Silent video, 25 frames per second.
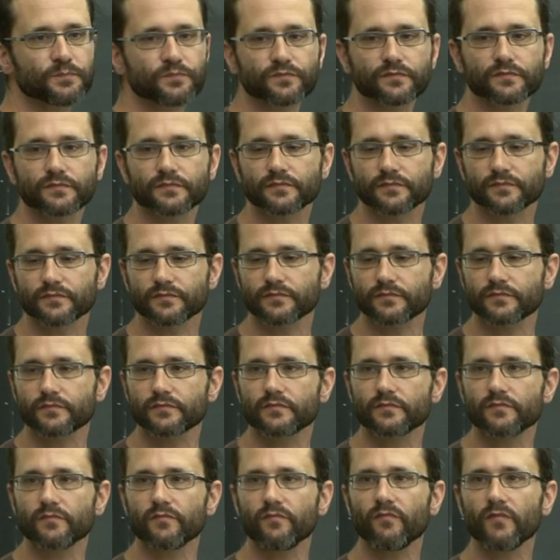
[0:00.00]
uh,
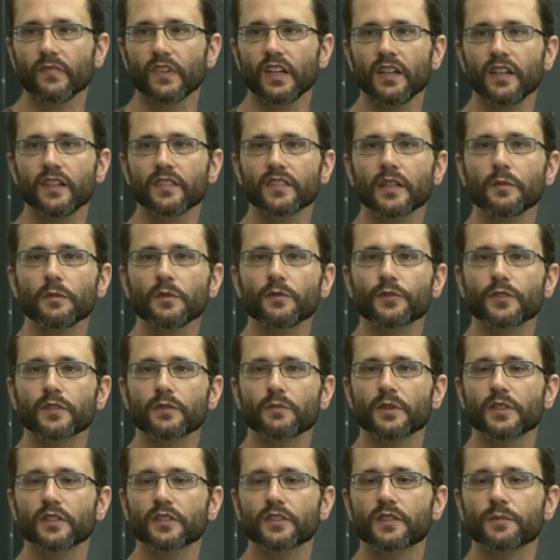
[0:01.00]
a sum of
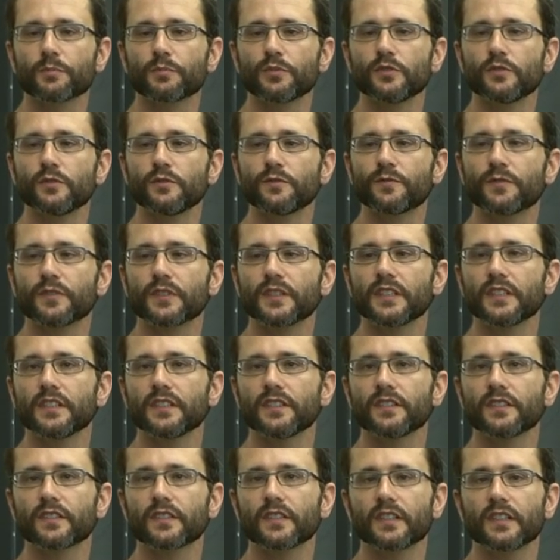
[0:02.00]
squares proof
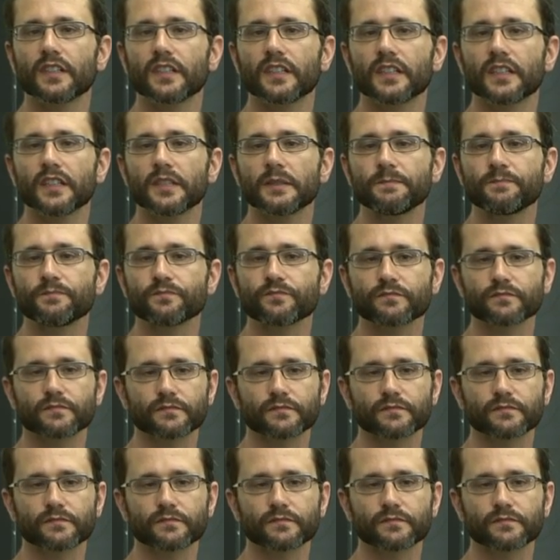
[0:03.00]
is a, uh,